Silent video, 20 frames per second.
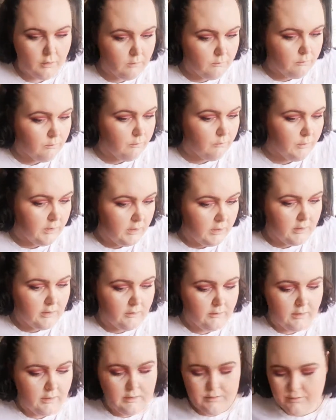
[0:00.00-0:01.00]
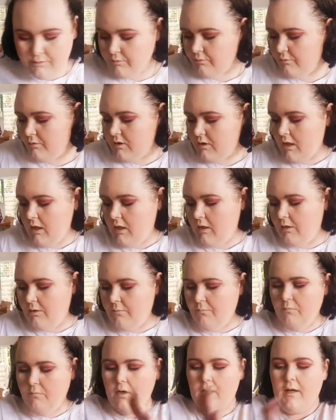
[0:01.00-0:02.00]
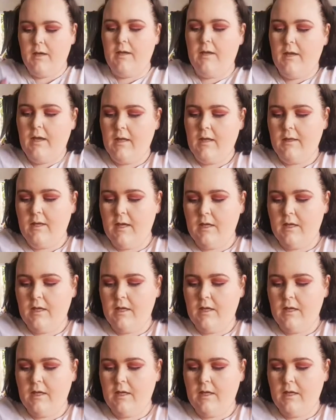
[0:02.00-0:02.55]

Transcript: we are going to take my LA